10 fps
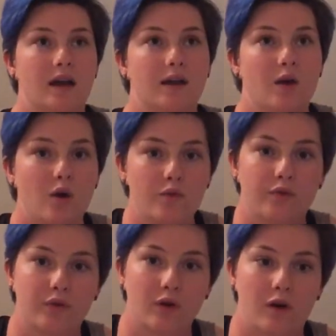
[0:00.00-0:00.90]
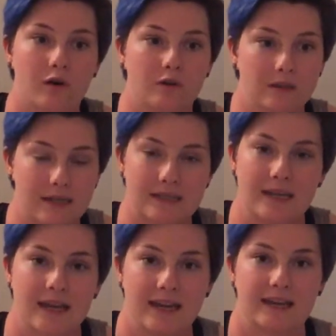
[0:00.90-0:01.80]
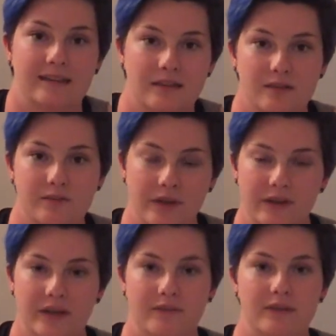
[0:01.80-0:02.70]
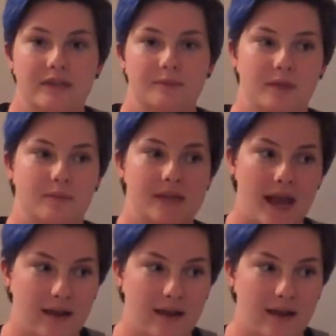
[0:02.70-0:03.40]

an overall lessening in the severity of the symptoms